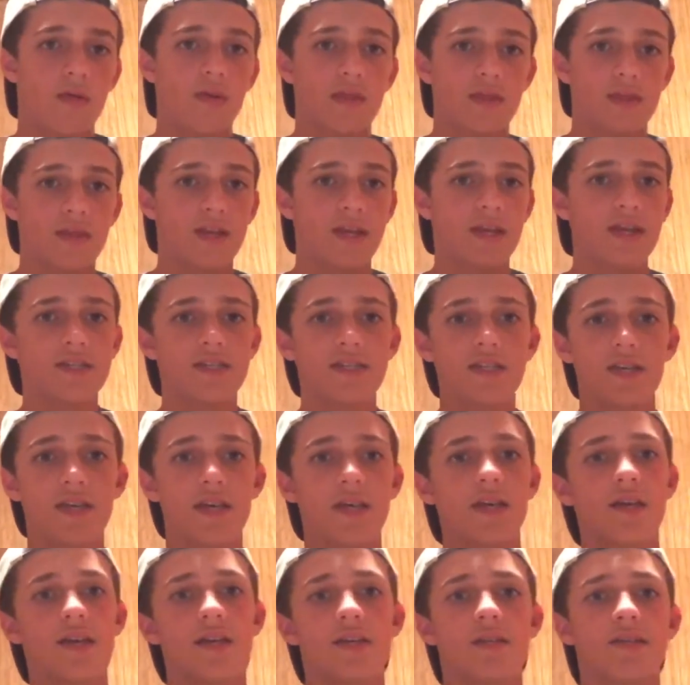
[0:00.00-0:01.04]
This
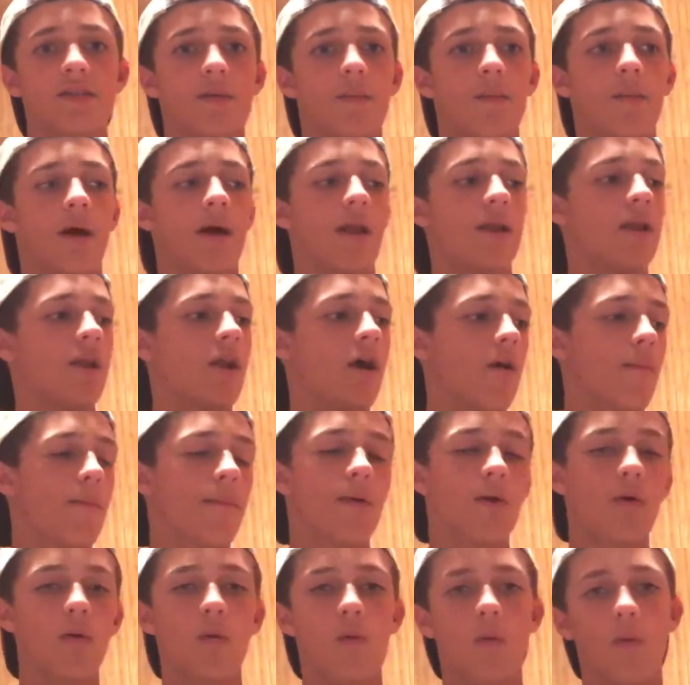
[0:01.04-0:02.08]
is my
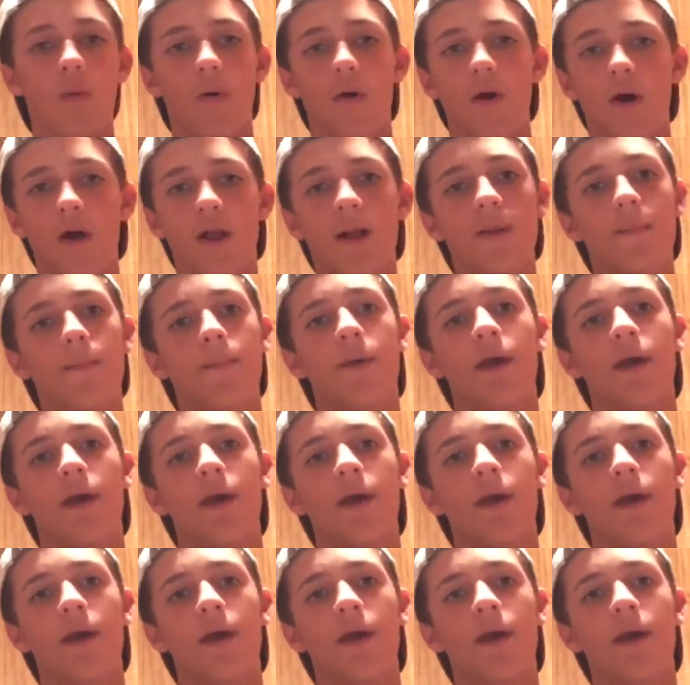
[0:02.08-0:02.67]
#1